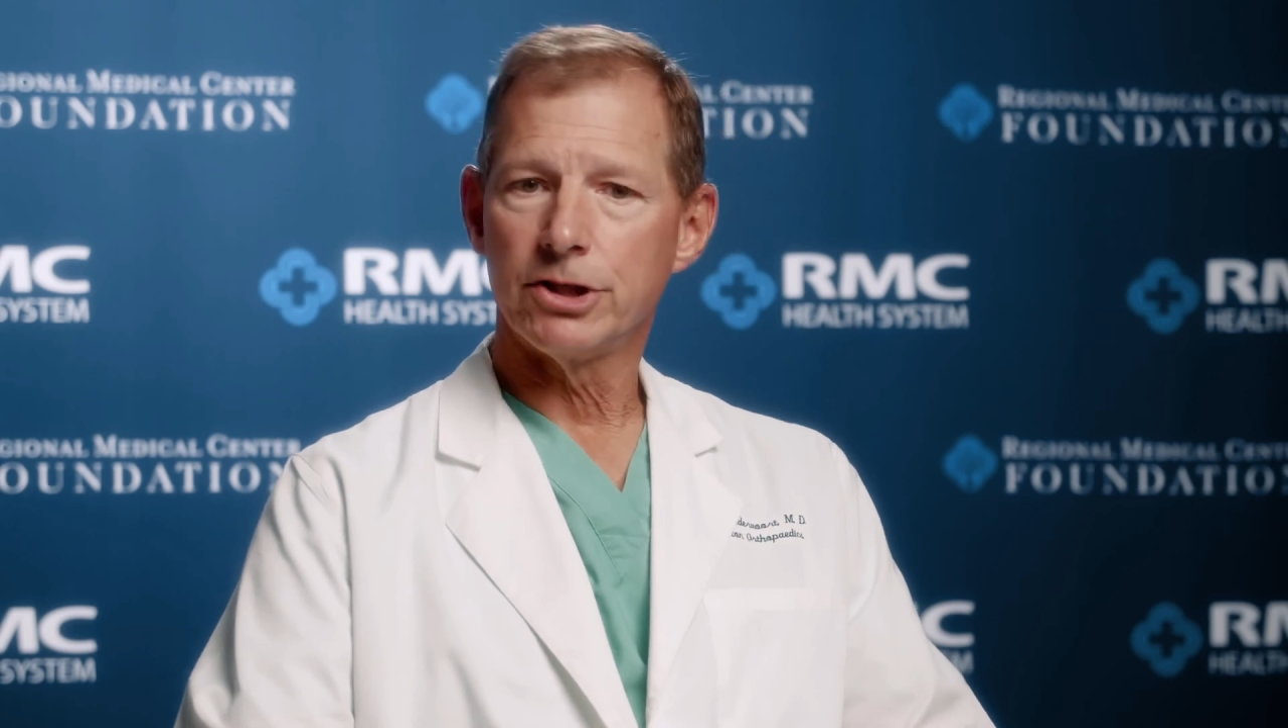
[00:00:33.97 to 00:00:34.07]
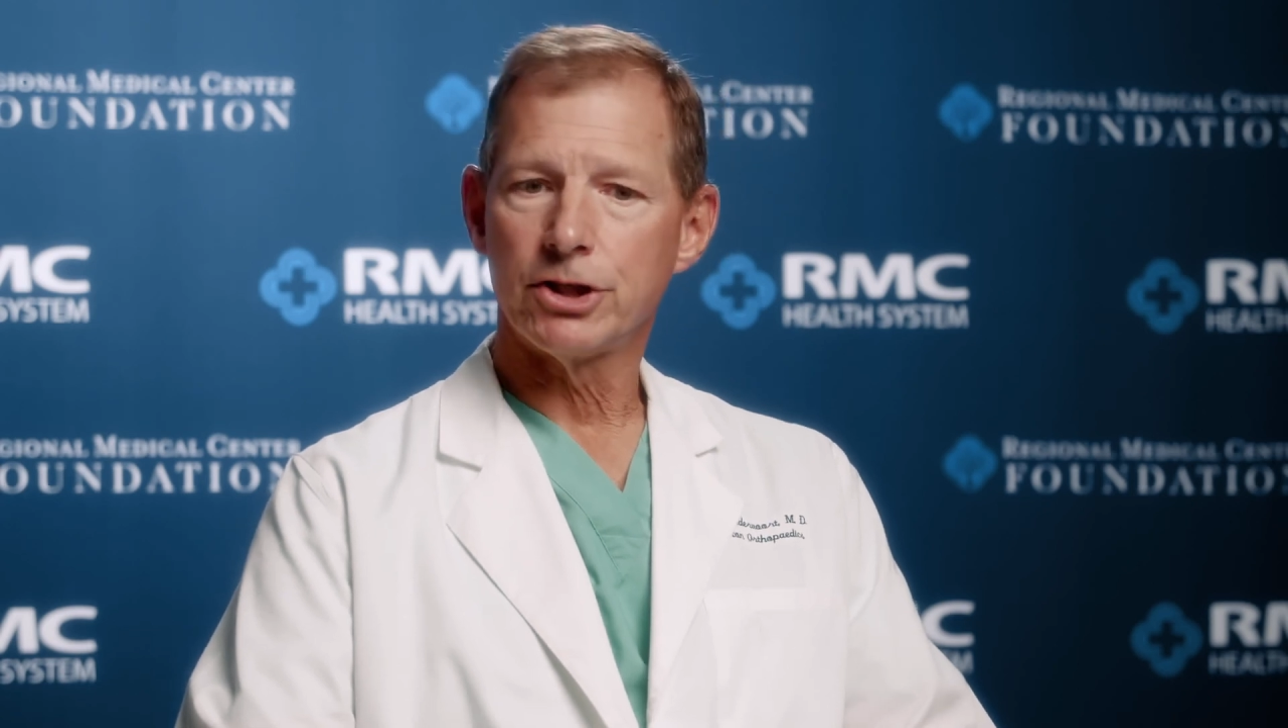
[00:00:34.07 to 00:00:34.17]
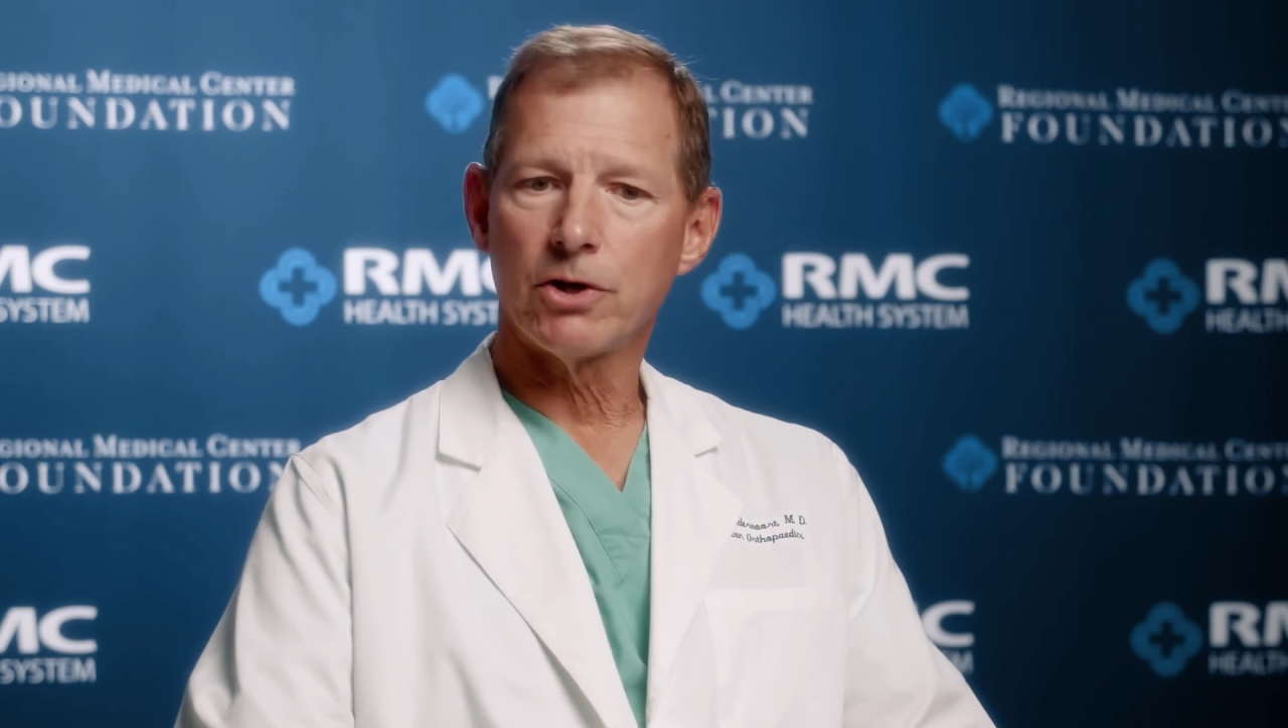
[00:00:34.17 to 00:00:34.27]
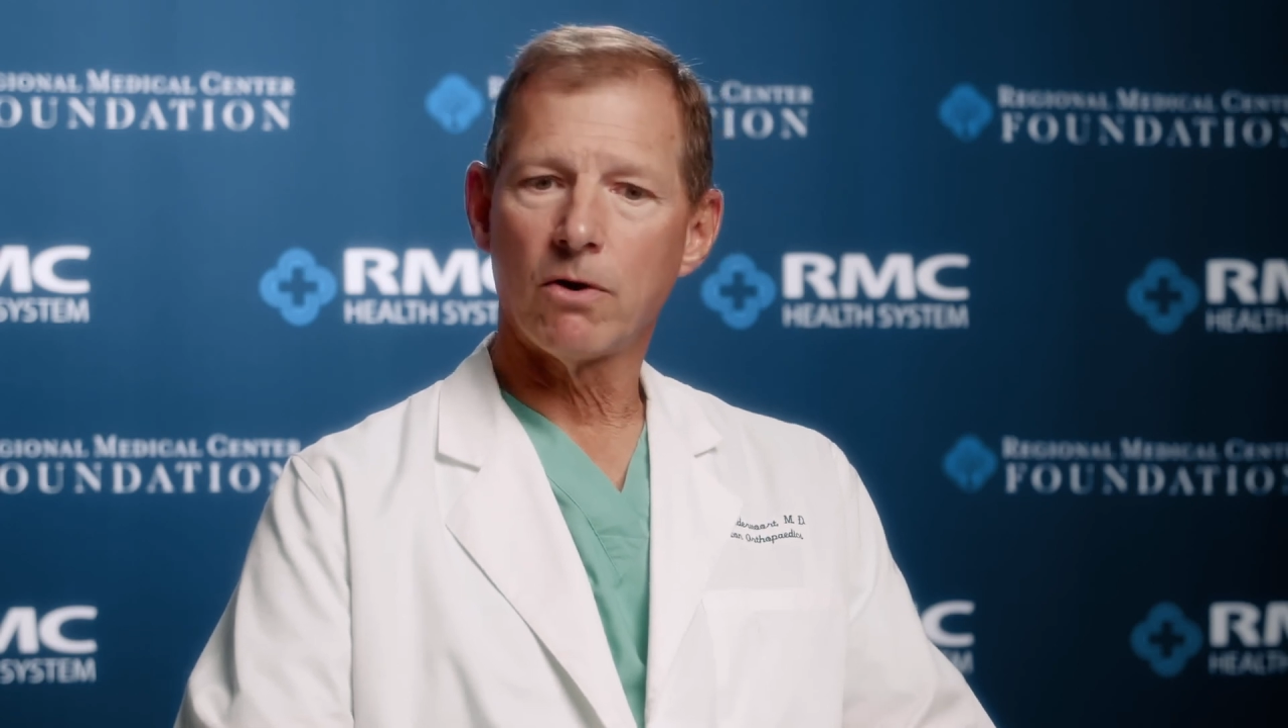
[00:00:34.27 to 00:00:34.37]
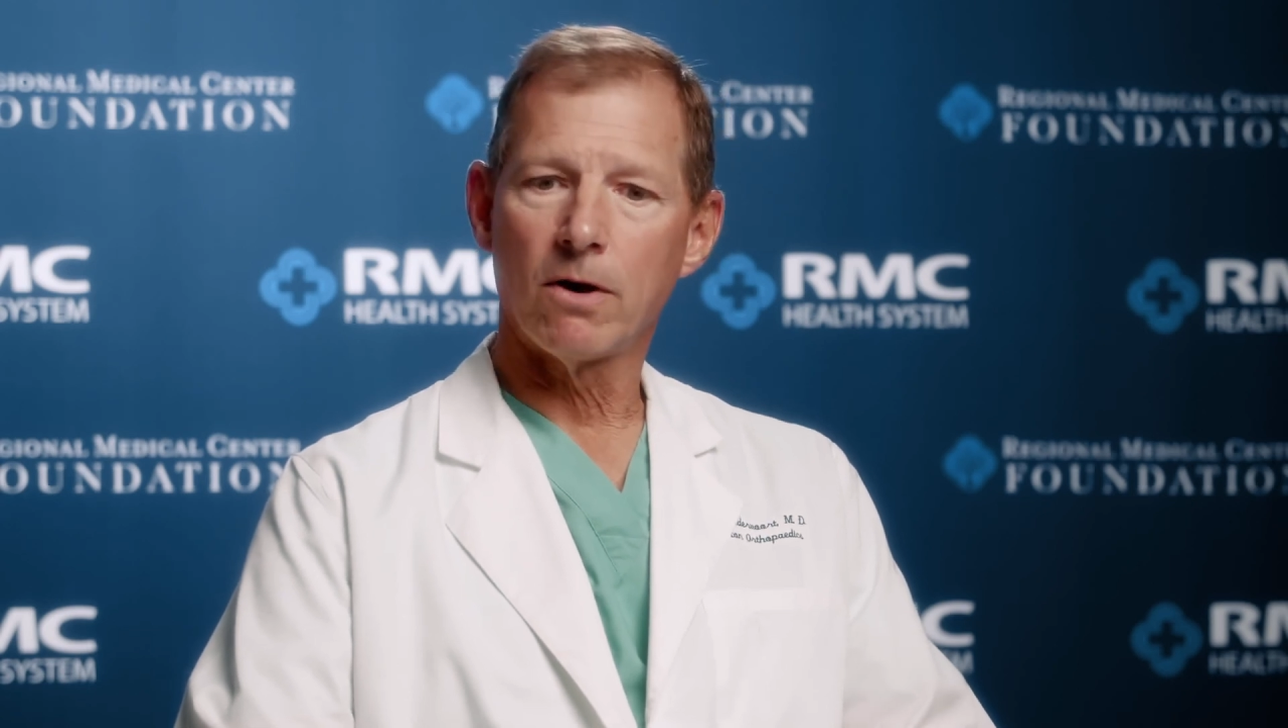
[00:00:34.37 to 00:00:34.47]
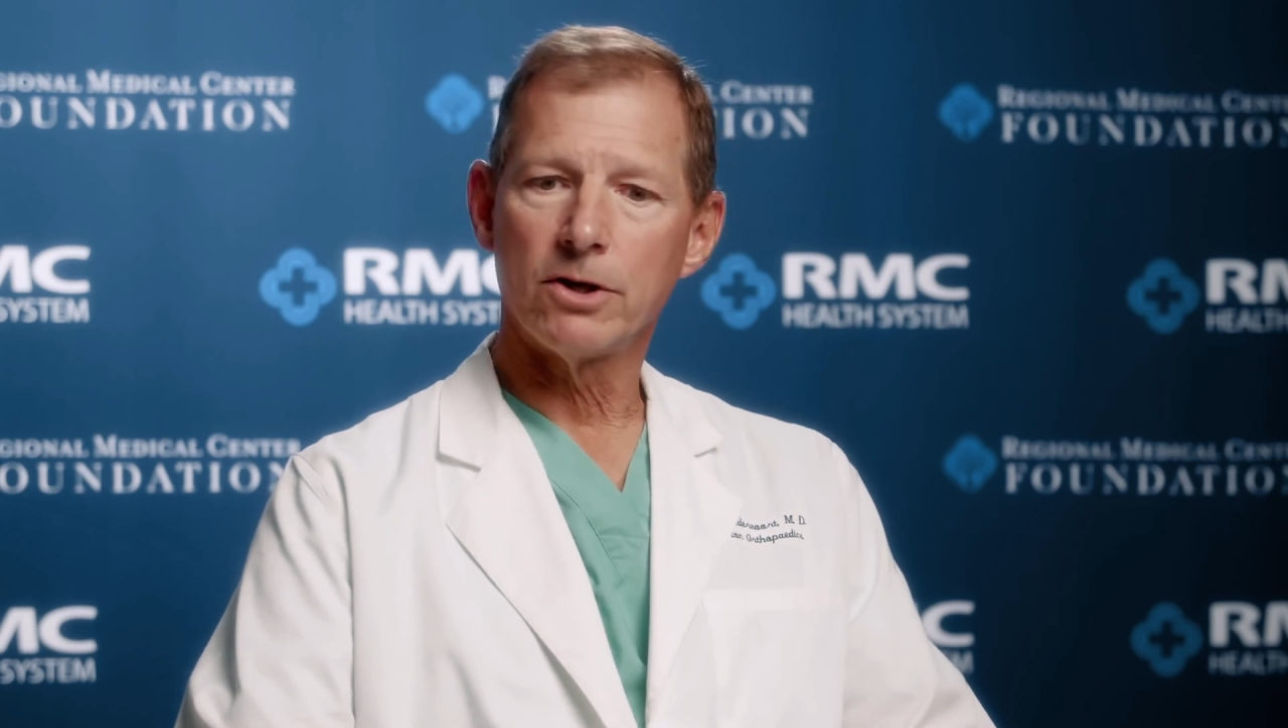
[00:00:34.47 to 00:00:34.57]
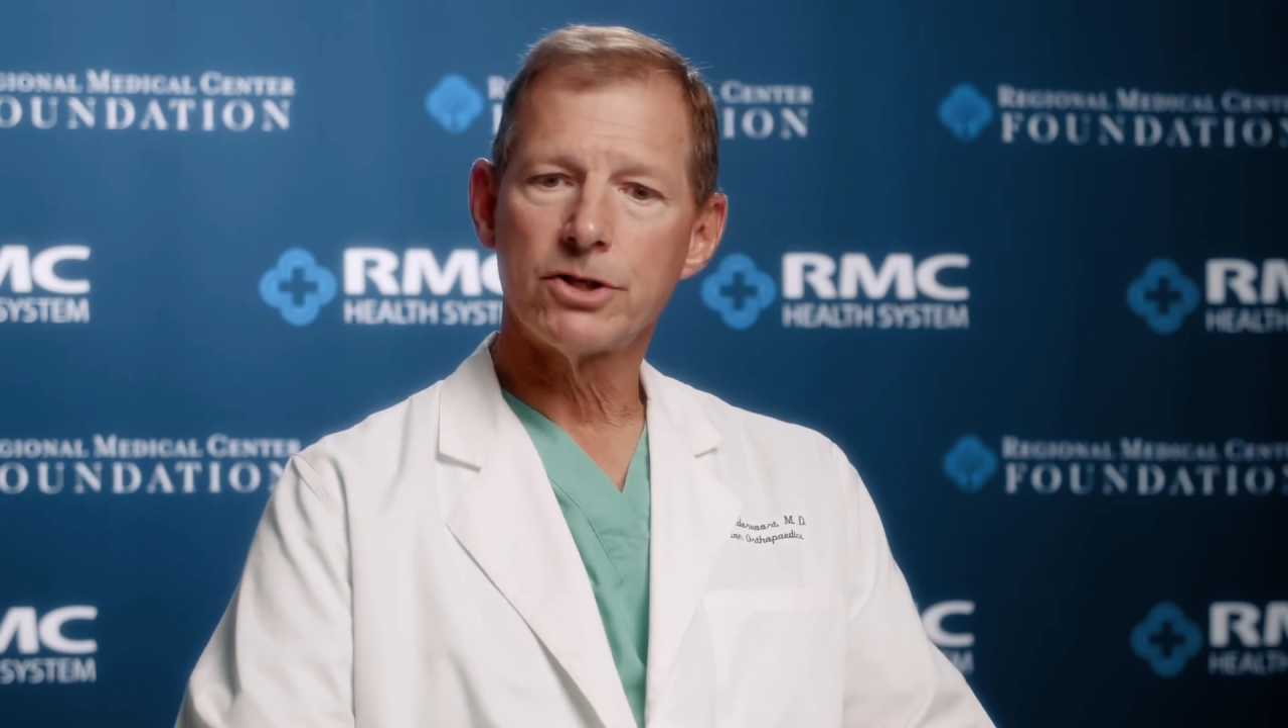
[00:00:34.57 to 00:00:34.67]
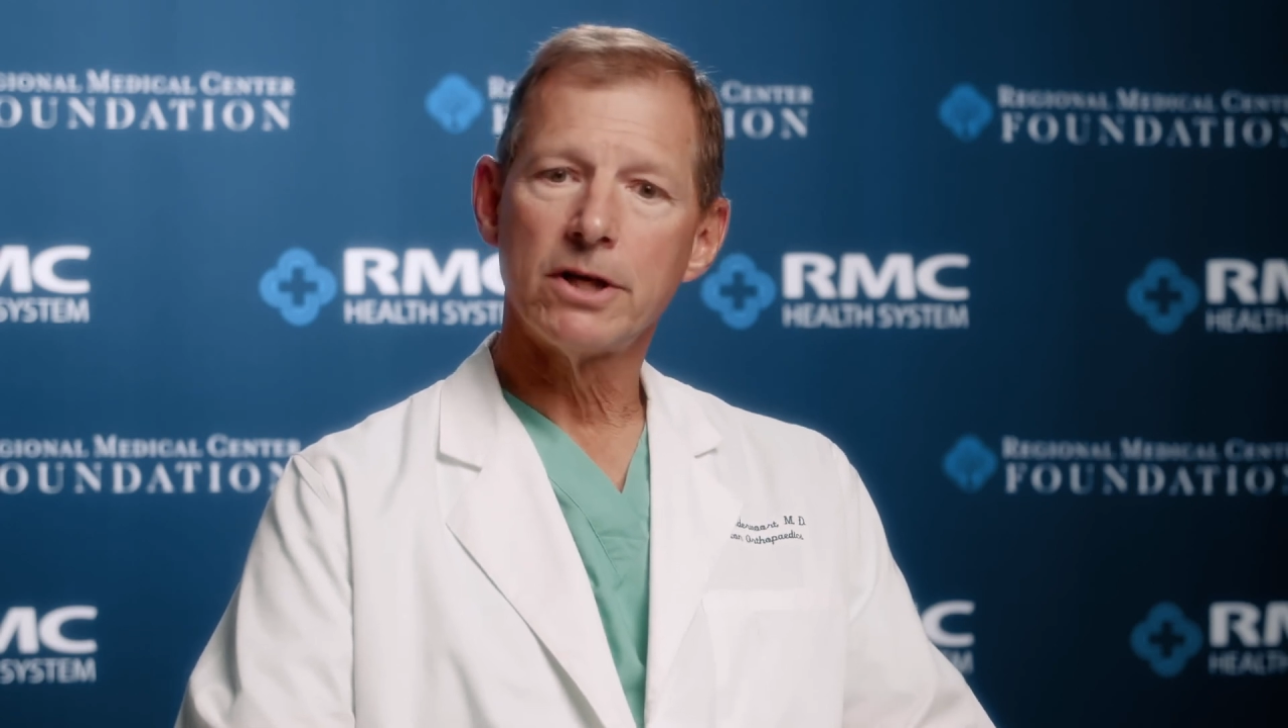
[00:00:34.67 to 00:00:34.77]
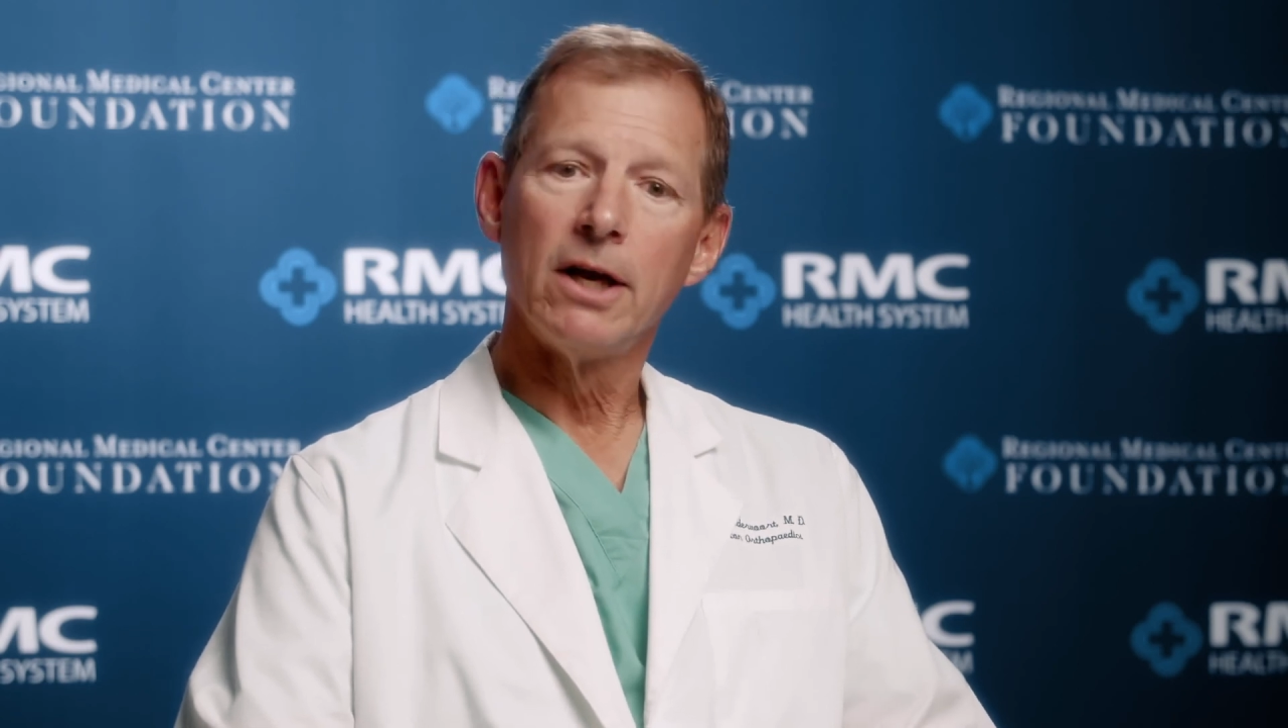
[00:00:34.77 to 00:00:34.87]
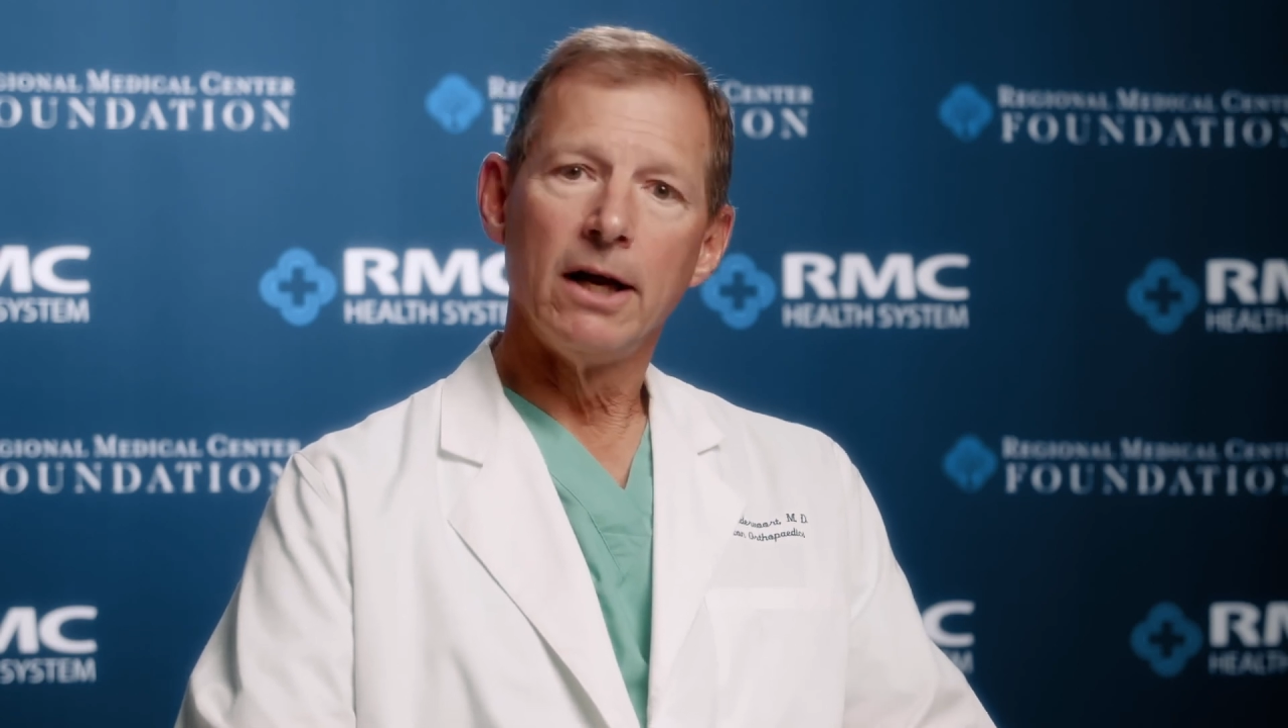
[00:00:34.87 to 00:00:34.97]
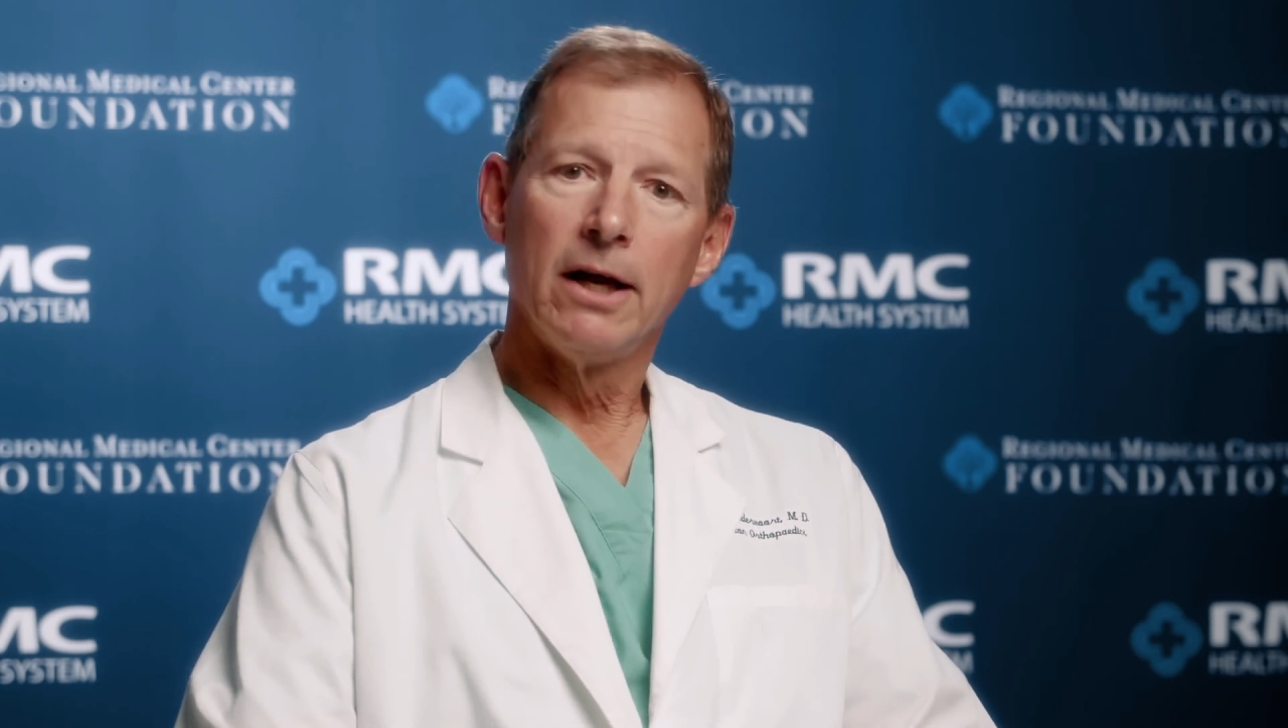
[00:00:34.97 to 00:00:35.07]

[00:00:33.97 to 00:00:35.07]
starts.